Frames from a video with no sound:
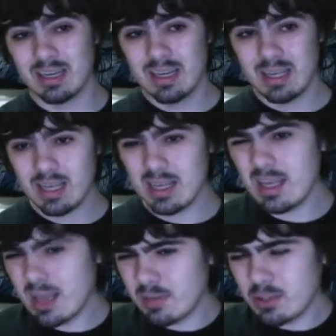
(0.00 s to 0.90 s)

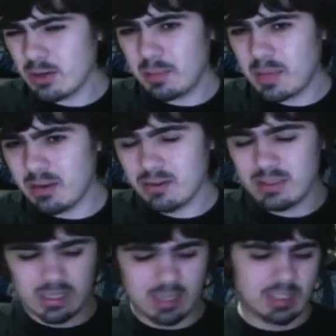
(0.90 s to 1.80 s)
I'm sure he
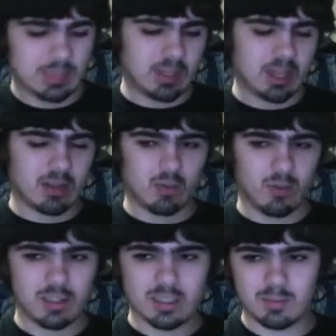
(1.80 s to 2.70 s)
appears in some of the other
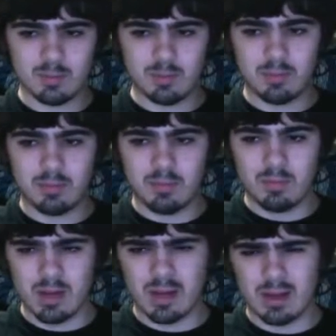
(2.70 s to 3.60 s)
ones.
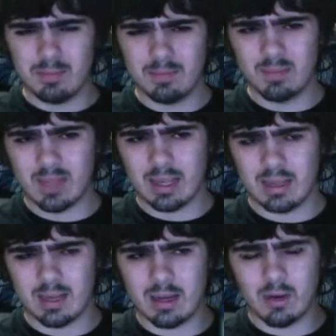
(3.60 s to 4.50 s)
I
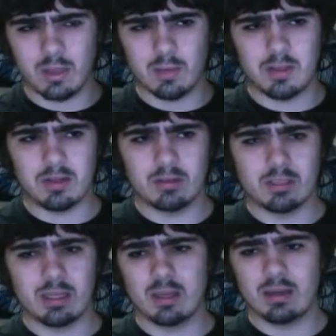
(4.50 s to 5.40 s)
know he appears
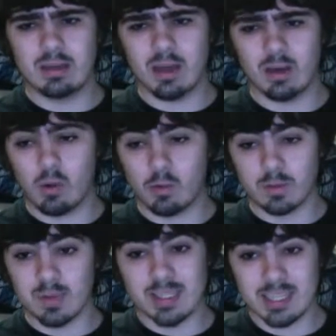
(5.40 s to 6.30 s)
in What Was
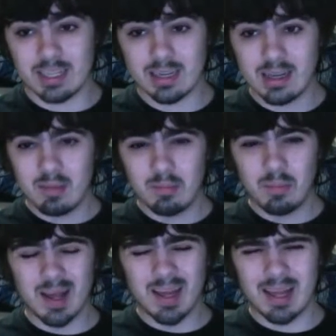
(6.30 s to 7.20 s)
Missing,
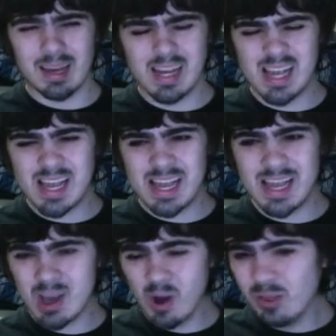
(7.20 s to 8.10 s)
but
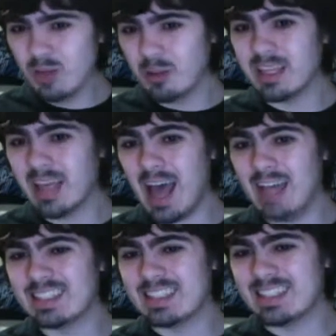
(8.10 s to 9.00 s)
he only really
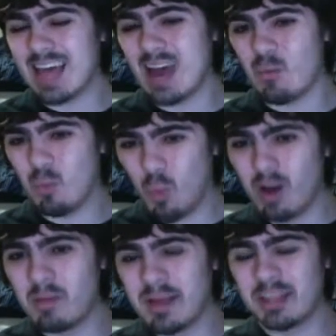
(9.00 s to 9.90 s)
has that
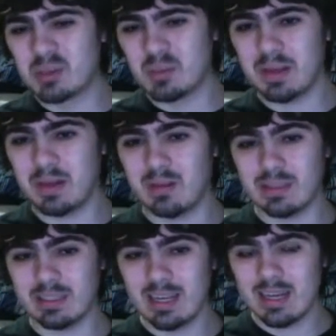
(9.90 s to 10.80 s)
one major
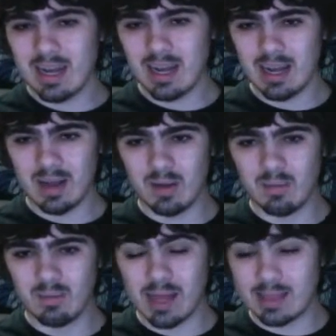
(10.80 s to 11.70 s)
appearance,
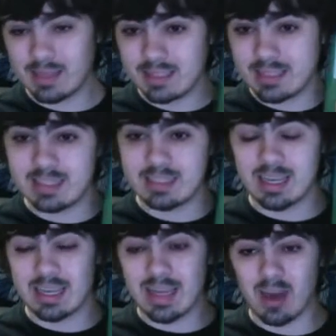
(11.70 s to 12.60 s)
at least that's
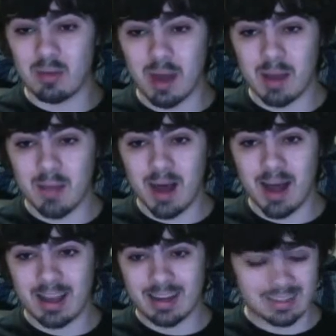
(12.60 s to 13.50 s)
sticking out in my
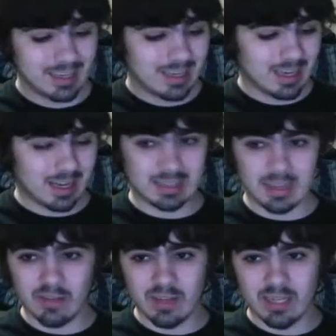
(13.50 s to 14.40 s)
mind.
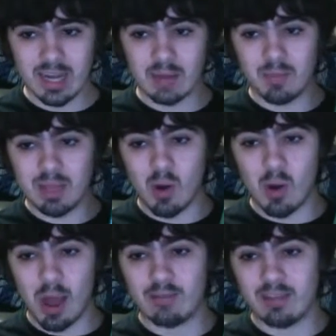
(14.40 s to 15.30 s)
Definitely not a
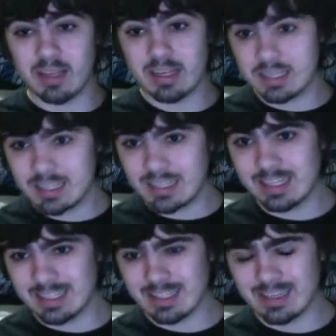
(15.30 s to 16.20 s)
BMO heavy
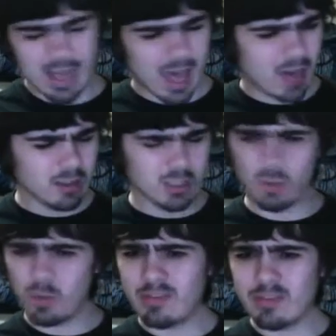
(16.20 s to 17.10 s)
season. And also
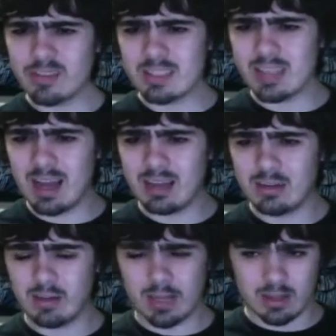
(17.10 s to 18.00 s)
the references on
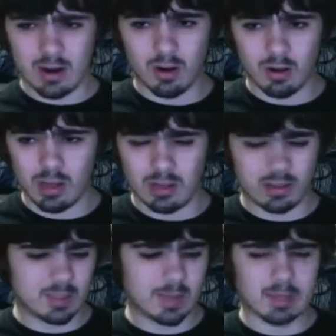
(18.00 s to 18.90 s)
here, like the heart and the
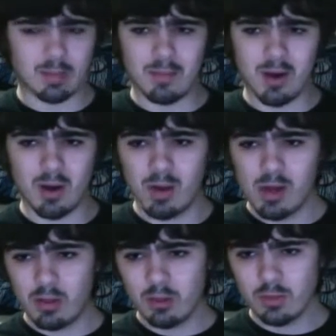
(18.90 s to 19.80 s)
Inspected by Mo,
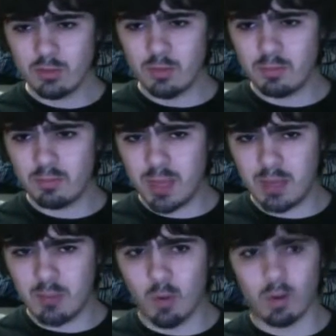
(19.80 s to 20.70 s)
those are from
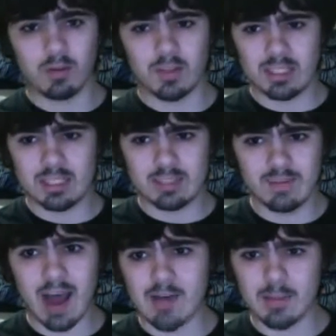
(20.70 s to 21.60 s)
Be More, the season
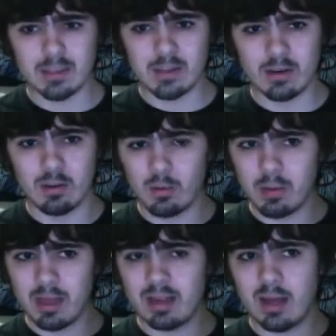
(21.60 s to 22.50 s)
5 episode. It would have
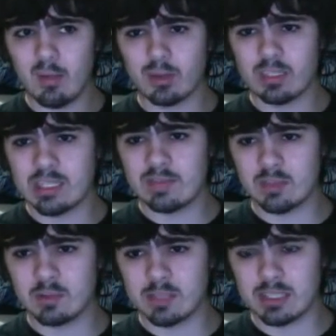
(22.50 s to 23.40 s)
made a lot more sense if
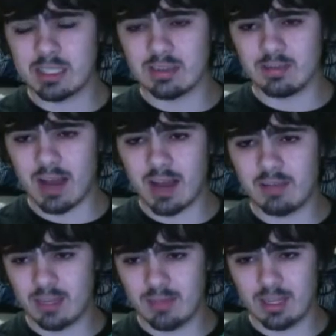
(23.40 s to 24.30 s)
this was the season
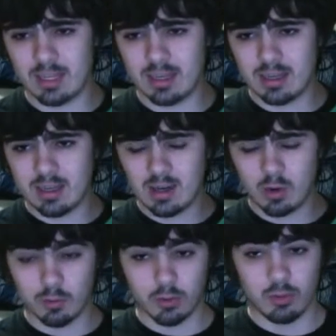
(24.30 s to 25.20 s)
5 DVD
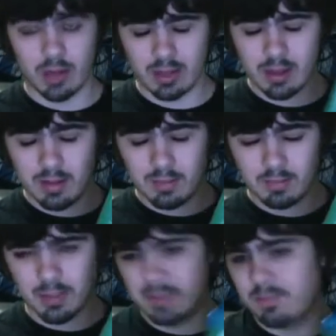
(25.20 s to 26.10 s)
or Blu-ray.
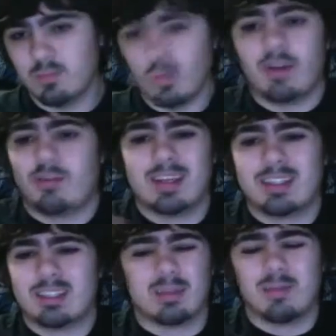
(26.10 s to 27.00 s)
But whatever,
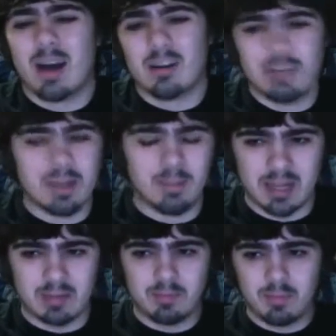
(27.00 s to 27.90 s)
that's just a minor
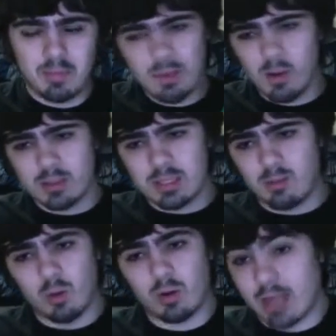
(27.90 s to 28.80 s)
nitpick. BMO is an
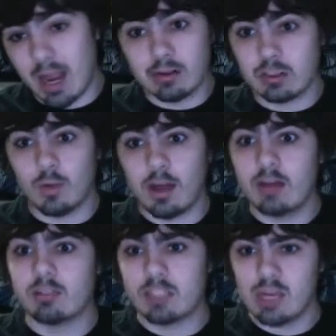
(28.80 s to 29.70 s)
important character, so I
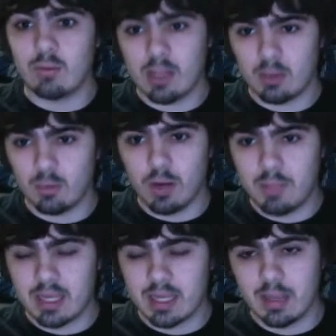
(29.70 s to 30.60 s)
understand why they'd want
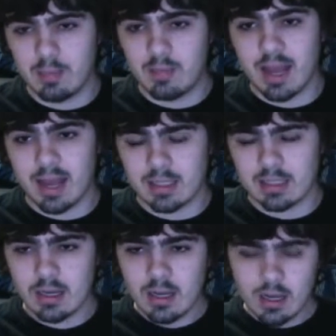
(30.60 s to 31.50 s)
to pick him next.
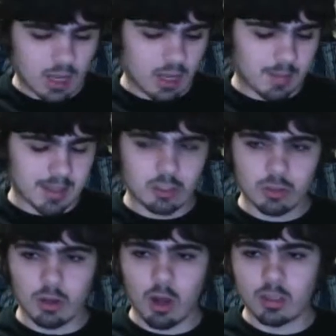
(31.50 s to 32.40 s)
I should
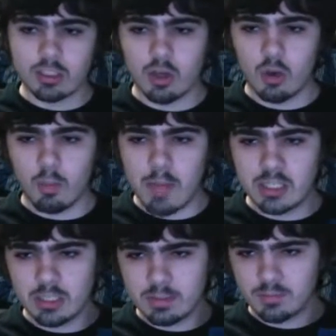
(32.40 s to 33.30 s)
also
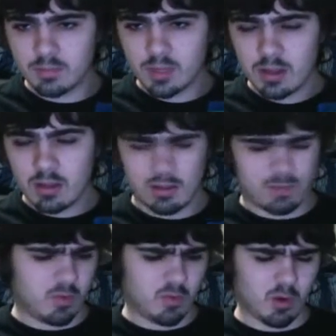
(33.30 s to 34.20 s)
mention,
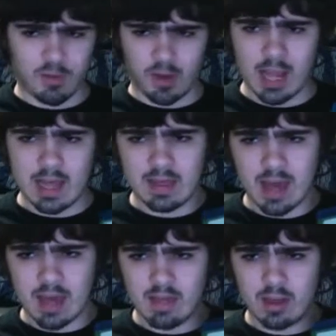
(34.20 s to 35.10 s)
before I forget,
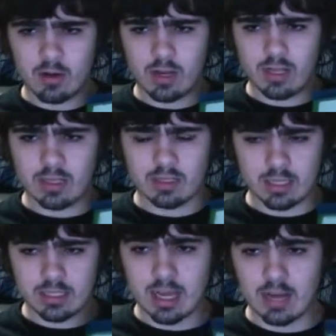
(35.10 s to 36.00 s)
that there is
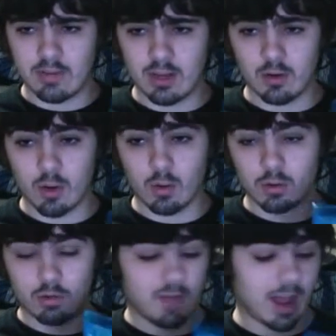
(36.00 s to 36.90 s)
inside of here an
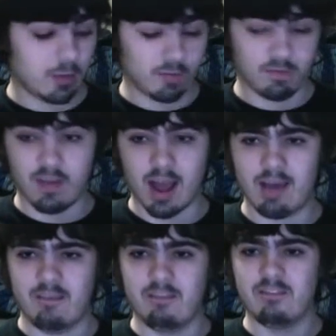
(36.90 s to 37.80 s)

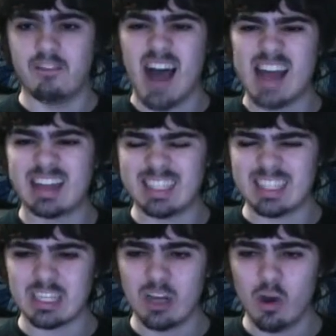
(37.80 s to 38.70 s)
ultraviolet
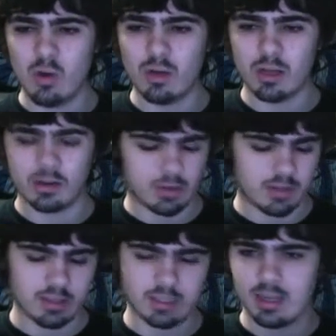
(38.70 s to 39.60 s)
code underneath
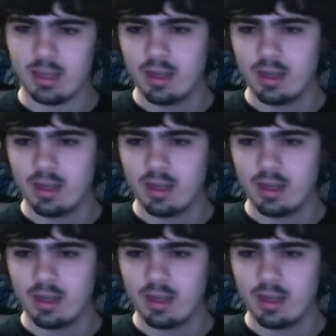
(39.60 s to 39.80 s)
this thing.